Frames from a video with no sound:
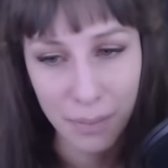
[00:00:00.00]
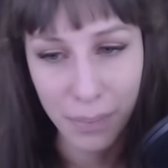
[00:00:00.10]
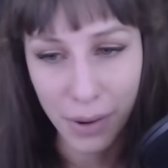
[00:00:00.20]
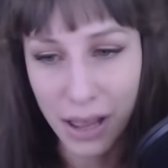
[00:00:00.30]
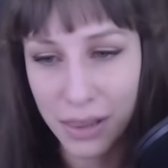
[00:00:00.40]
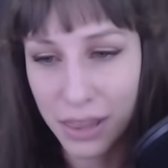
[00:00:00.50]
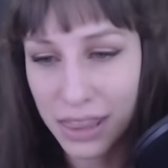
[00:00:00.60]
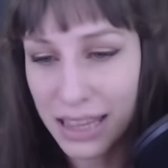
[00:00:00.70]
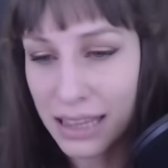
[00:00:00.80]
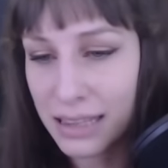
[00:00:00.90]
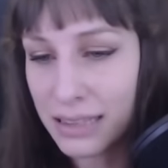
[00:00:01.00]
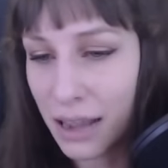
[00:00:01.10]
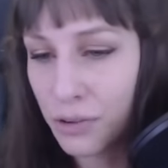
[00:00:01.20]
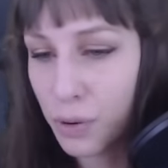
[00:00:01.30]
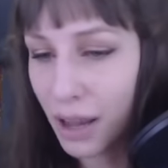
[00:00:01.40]
but the thing is,
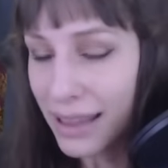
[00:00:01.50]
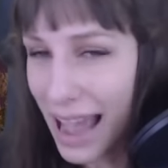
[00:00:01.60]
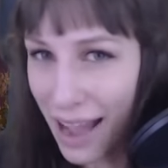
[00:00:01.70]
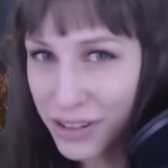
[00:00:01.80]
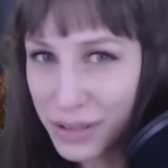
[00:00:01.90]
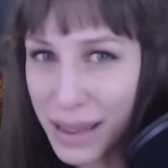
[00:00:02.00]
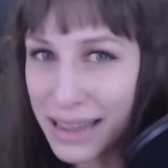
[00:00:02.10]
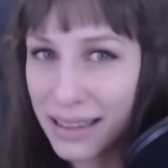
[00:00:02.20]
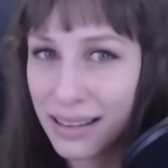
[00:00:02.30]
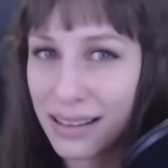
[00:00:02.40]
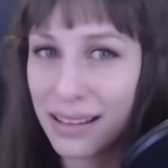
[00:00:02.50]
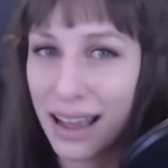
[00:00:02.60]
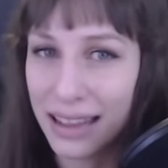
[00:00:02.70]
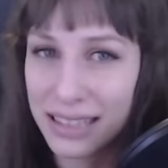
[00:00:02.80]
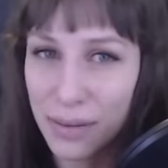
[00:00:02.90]
I would probably have to make
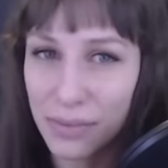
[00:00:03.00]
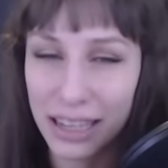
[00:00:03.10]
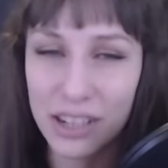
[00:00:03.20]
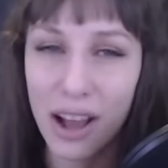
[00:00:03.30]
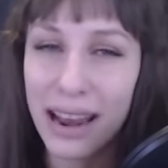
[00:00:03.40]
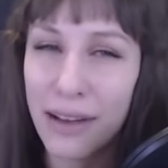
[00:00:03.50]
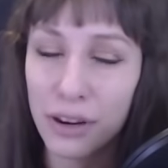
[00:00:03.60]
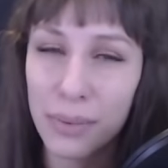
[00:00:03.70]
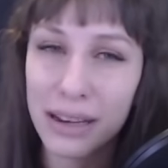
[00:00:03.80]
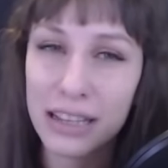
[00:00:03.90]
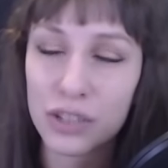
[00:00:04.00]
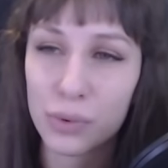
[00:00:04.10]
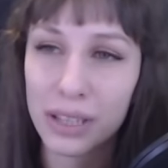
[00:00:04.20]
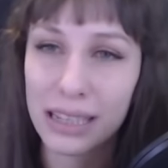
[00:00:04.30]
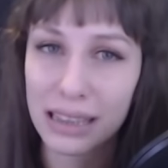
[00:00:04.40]
at some, like, not everybody is
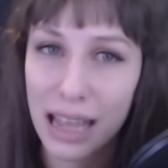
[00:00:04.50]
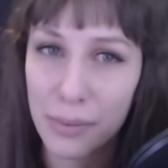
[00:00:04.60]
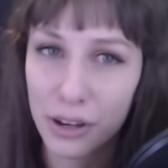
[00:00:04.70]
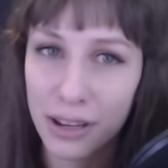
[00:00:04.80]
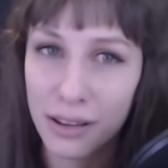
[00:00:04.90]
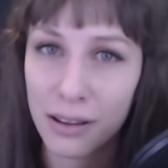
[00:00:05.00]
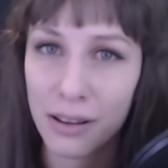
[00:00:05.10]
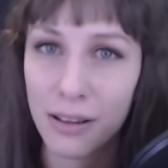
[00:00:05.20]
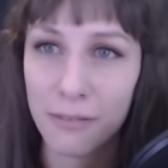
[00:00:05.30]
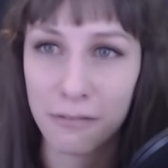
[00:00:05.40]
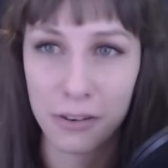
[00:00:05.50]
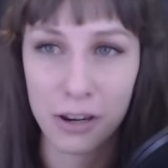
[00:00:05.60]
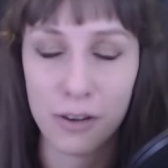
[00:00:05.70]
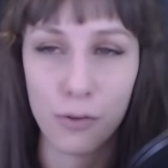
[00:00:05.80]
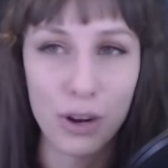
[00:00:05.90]
really clamoring
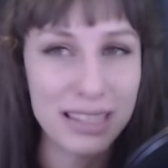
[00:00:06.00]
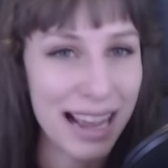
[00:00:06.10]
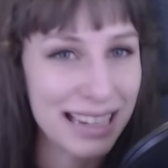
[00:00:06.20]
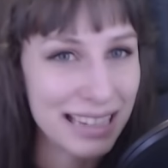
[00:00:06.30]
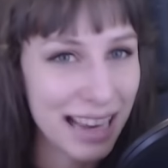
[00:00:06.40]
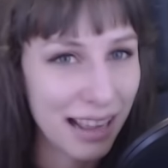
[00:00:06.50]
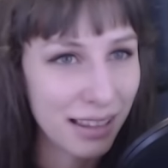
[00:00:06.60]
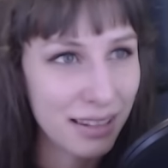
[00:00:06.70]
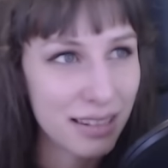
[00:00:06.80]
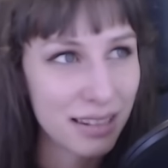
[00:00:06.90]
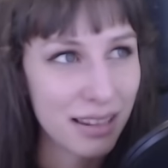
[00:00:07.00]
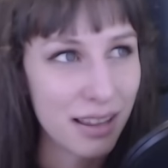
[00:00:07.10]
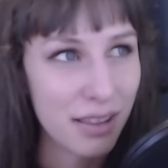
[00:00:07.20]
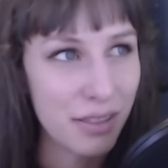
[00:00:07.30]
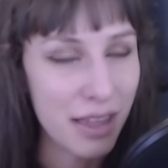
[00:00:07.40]
for voice acting talent
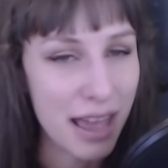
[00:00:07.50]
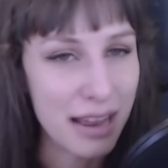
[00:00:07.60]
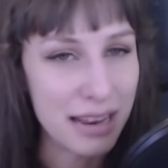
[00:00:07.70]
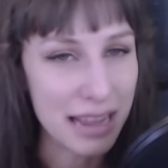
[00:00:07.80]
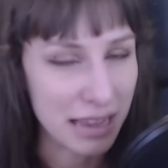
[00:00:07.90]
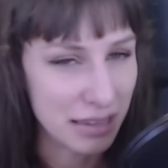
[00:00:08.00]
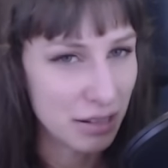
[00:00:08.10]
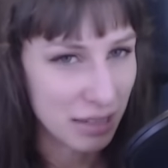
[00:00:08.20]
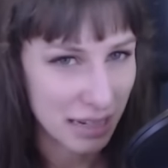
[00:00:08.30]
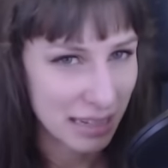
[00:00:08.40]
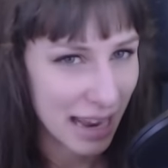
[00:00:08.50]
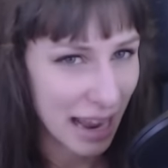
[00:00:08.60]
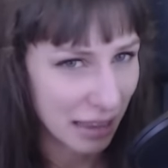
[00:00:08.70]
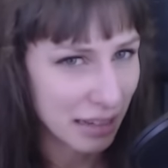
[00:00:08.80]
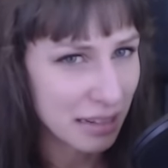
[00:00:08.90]
that isn't a
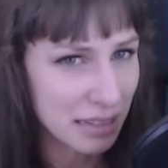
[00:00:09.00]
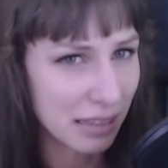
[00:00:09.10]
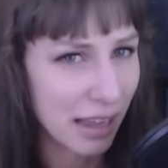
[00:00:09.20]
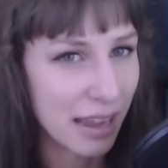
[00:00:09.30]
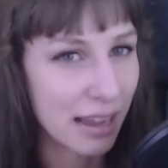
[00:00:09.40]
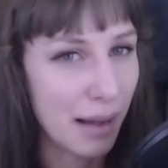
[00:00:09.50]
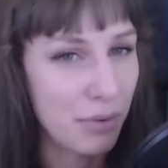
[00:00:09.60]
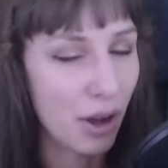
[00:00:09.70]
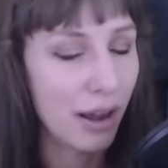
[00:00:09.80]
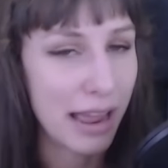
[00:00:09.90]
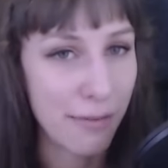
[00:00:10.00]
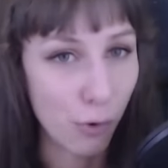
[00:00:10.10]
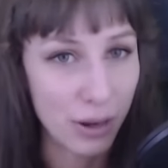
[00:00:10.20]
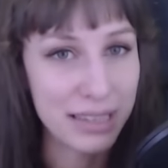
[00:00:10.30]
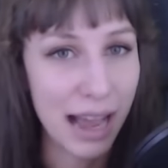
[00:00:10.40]
talent. Like, I'm not a
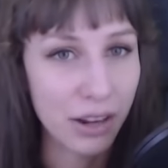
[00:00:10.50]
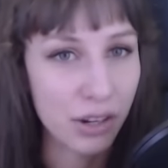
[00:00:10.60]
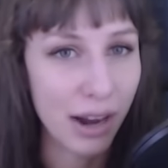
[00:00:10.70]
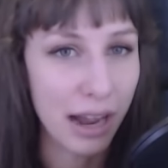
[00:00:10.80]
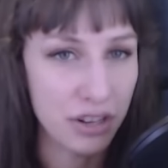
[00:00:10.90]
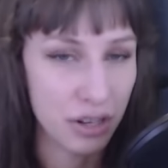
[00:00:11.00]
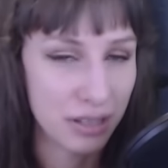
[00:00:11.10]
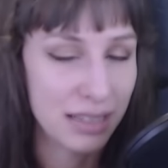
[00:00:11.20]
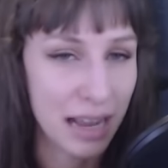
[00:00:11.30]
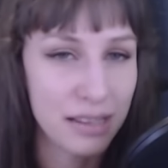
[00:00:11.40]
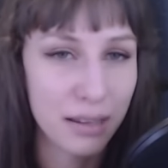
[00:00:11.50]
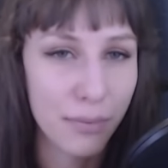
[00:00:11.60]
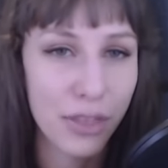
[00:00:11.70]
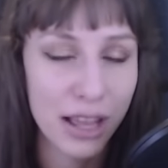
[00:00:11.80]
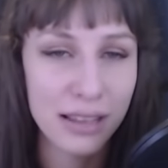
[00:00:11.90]
voice actor. I just said
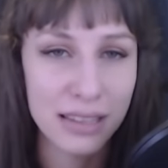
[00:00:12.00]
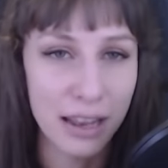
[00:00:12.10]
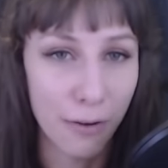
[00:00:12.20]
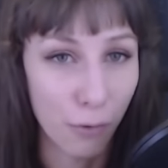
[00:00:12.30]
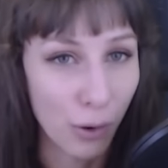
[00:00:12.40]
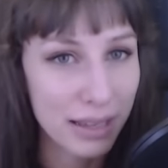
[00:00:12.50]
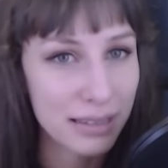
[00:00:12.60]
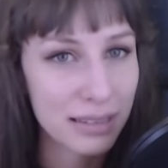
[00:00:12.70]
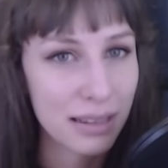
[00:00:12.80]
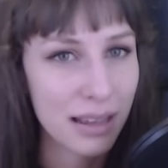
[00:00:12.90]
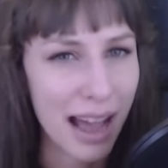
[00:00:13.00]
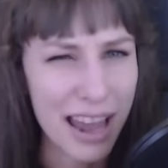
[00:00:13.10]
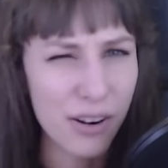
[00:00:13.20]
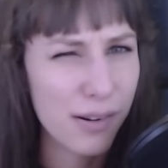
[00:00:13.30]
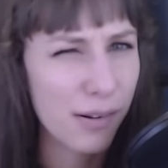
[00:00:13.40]
some things in a voice.
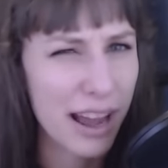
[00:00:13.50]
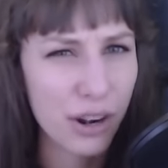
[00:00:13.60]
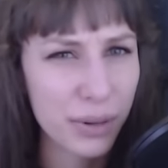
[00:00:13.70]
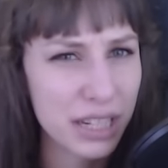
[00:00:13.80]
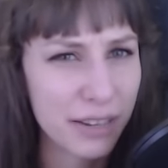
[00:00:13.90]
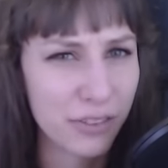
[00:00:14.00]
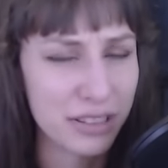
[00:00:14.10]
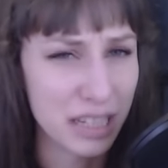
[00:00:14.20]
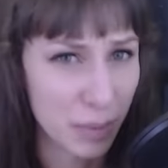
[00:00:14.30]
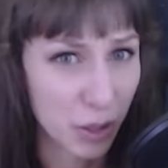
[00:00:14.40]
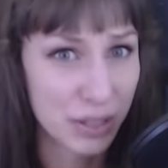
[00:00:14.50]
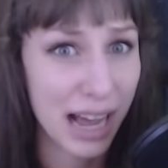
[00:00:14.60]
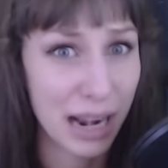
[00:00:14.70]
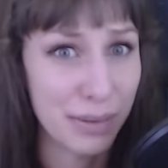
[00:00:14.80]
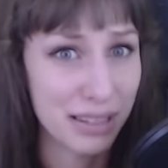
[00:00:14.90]
I don't know. I don't know what the difference is, but there's
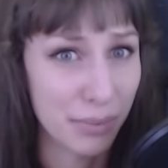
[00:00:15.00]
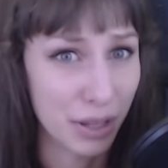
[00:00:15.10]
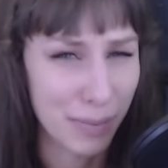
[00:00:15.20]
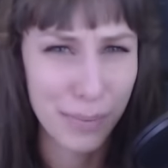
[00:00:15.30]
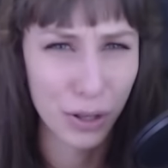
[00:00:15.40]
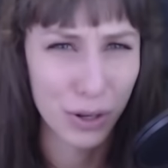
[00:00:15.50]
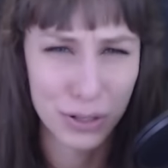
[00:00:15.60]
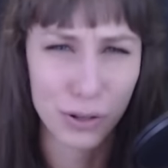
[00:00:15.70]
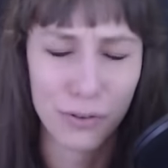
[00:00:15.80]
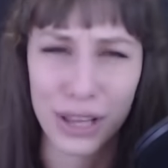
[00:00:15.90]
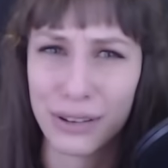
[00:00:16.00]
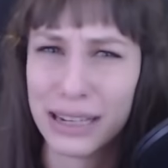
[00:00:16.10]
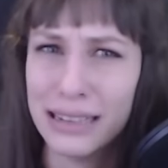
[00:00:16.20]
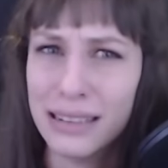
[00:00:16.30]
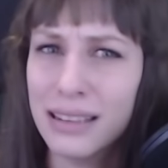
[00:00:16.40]
got to be something. People go to school for that,
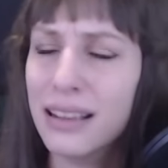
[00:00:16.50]
right?